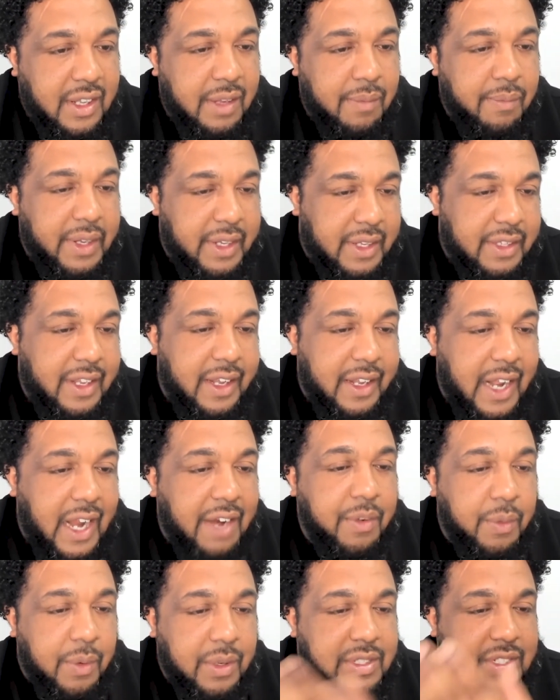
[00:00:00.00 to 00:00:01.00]
taking
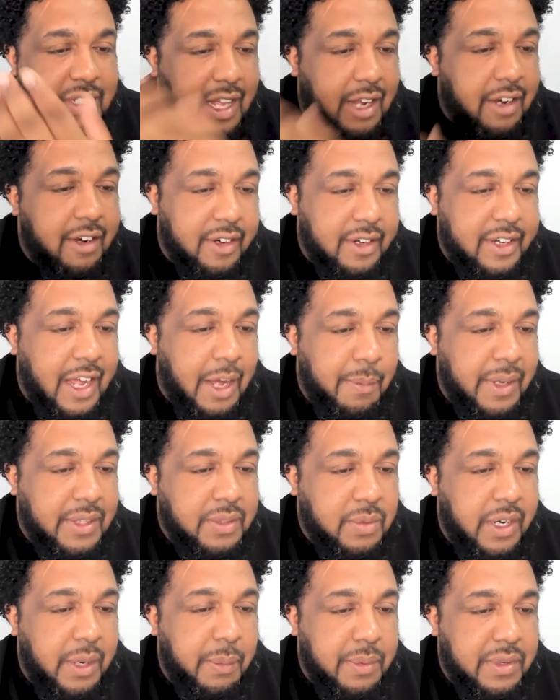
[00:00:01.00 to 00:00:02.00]
everyone's salary down by
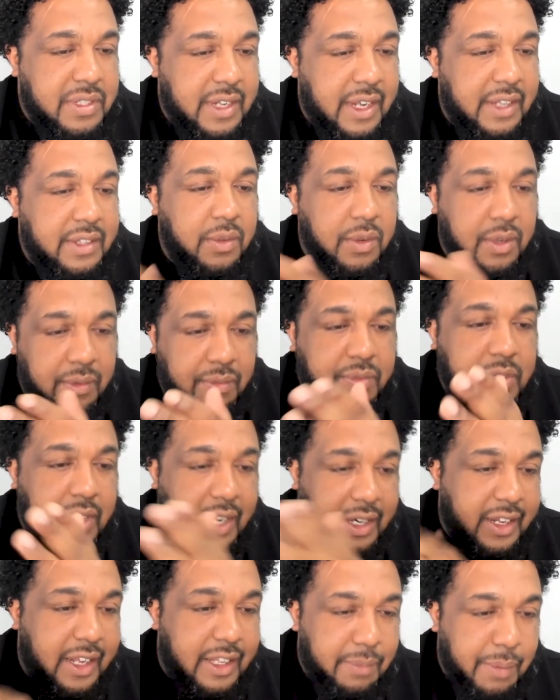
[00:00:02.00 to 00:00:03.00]
20% or
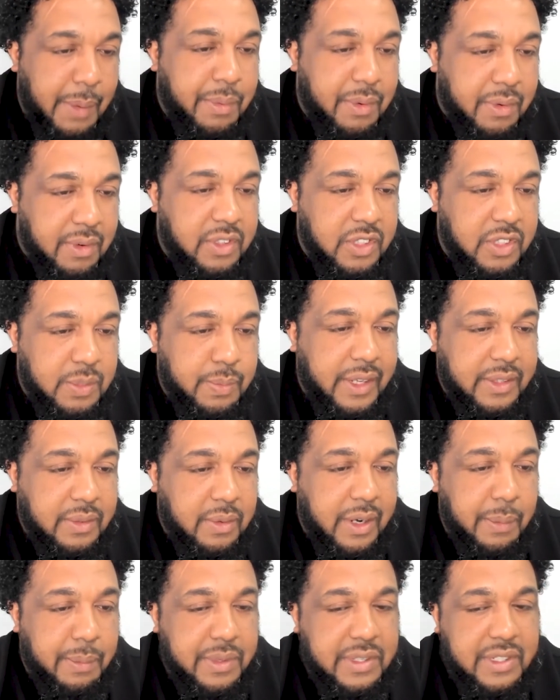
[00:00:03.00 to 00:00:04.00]
try to get people reduced by
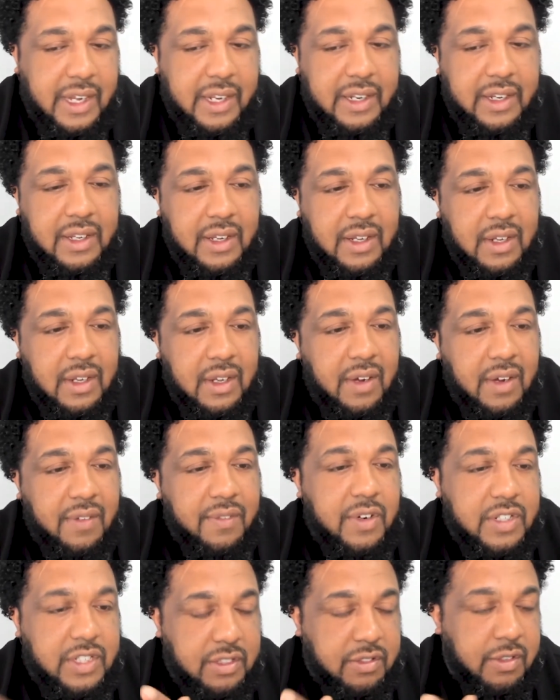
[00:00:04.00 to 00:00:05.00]
20%
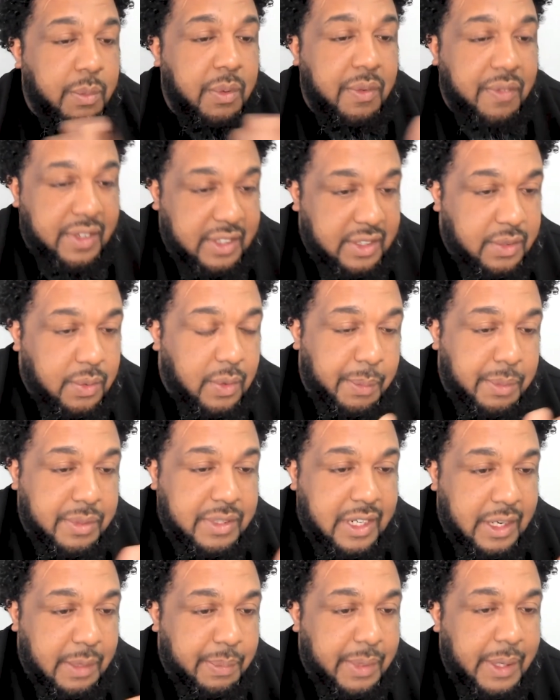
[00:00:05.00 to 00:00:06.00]
versus removing the
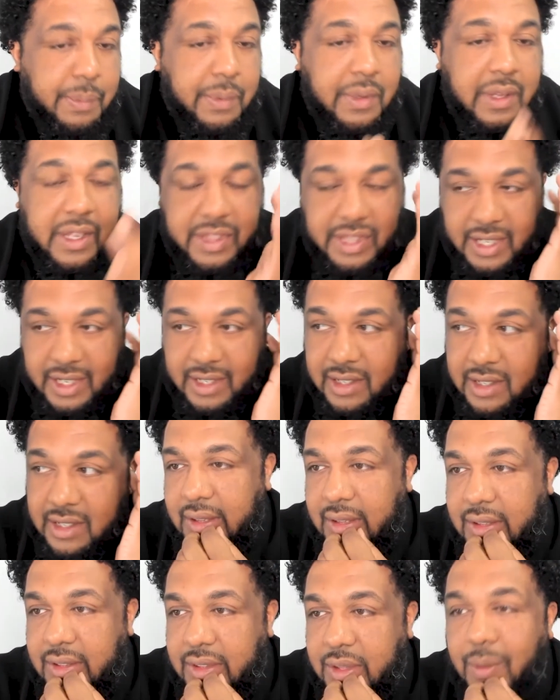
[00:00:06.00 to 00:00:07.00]
20% of people. I think
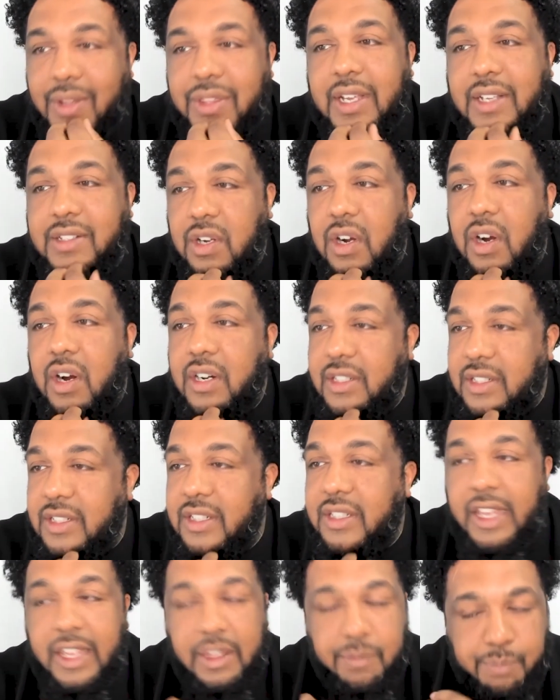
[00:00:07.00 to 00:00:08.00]

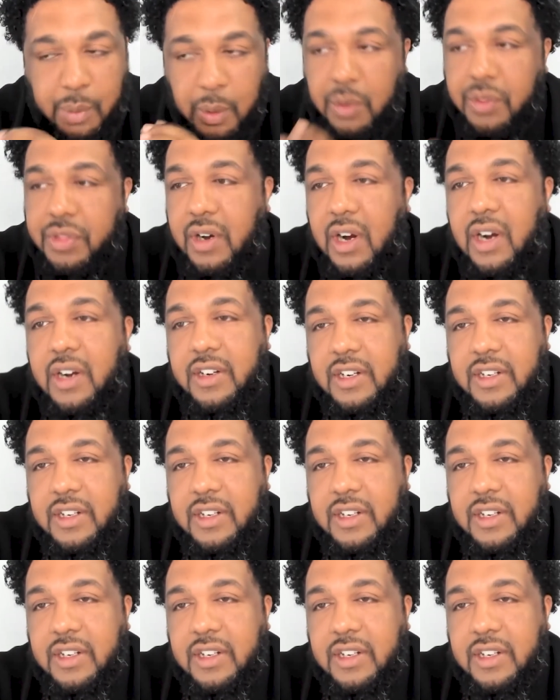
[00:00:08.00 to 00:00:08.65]
it's both are harder